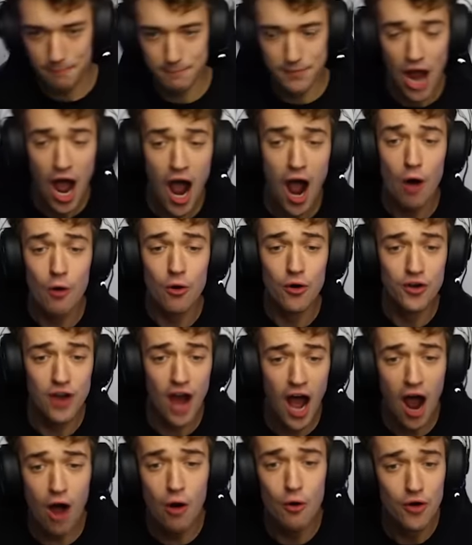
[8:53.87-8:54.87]
No,
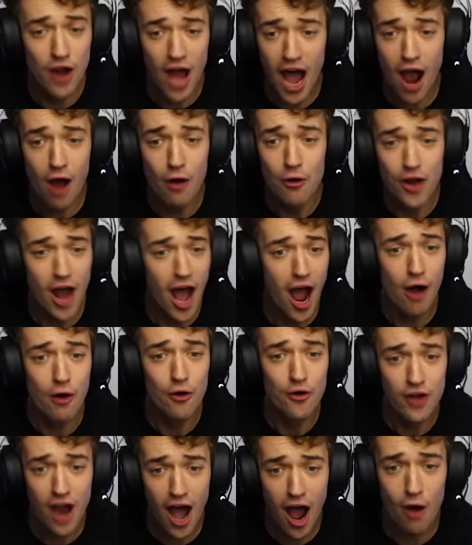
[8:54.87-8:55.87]
no, no, no,
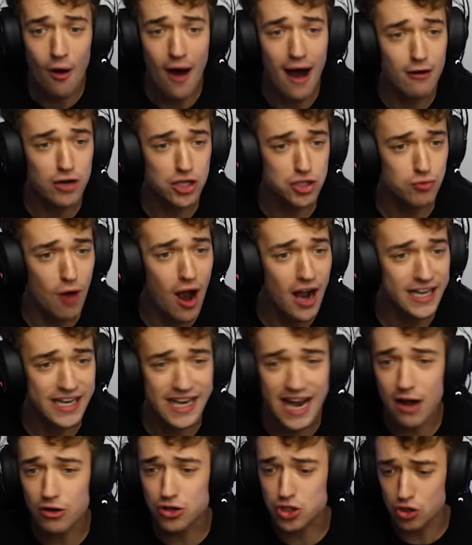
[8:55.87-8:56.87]
no. I was rocking
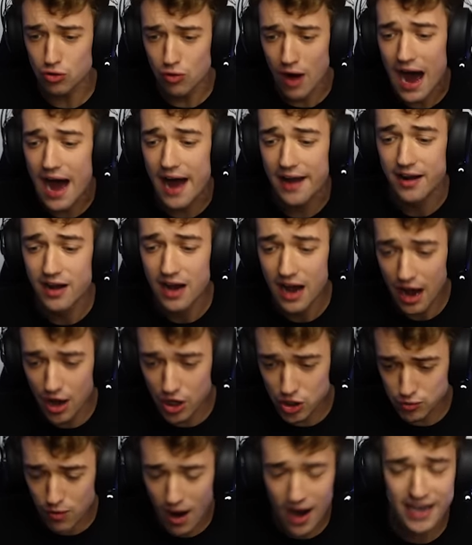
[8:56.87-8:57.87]
out too hard. I
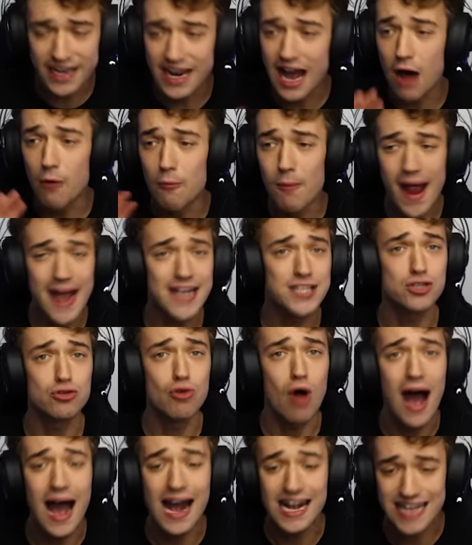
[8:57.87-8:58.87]
was rocking out way too
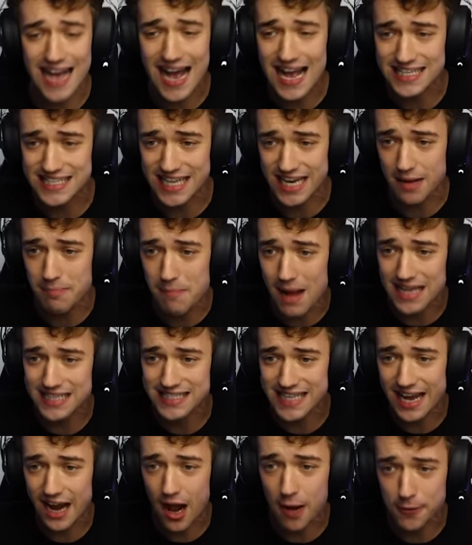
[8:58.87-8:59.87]
hard, guys, and I messed
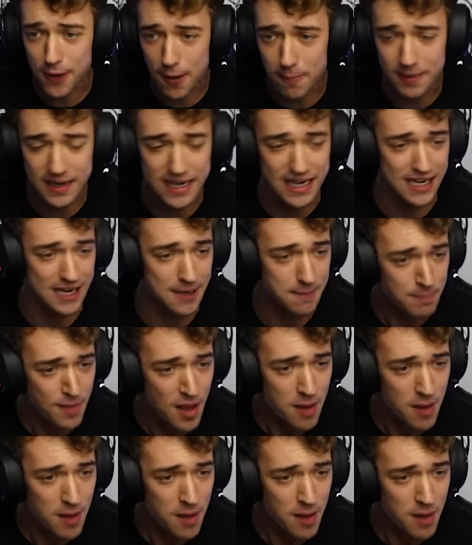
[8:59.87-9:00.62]
that up completely.